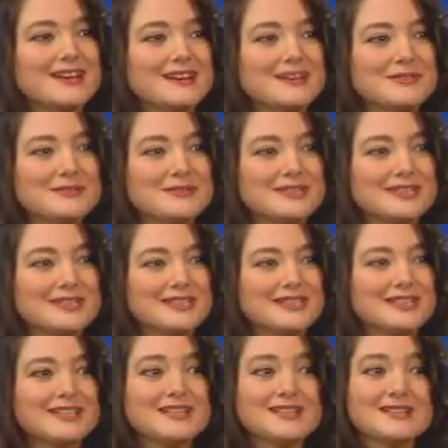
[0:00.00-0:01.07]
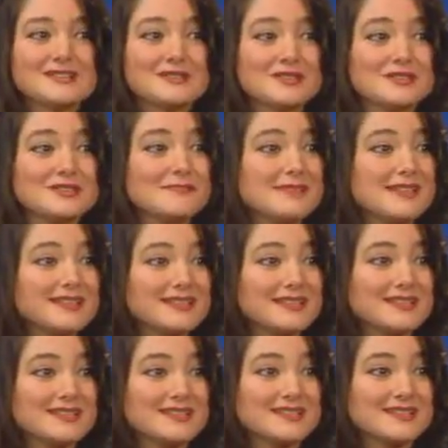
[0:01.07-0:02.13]
and you really taught
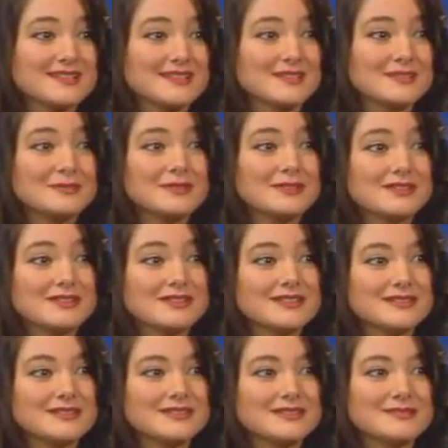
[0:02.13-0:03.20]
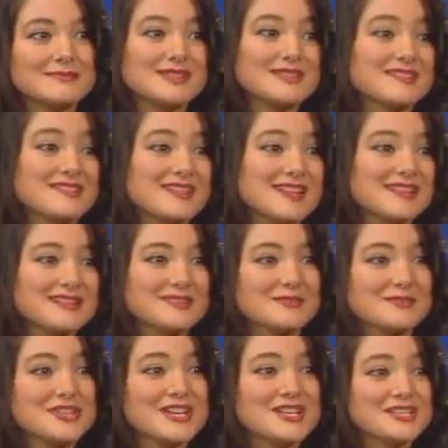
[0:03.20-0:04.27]
millions in the world, and we can say that
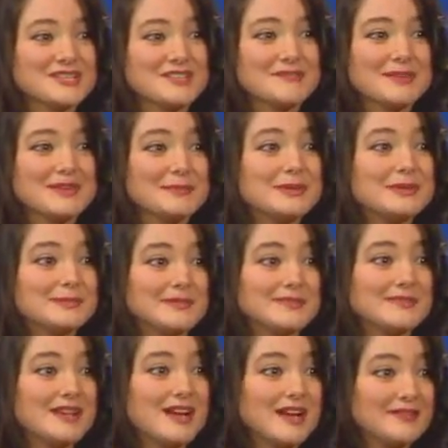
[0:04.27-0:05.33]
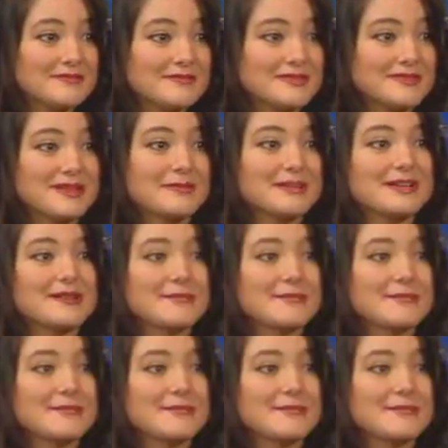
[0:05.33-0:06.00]
you changed many people's life. They became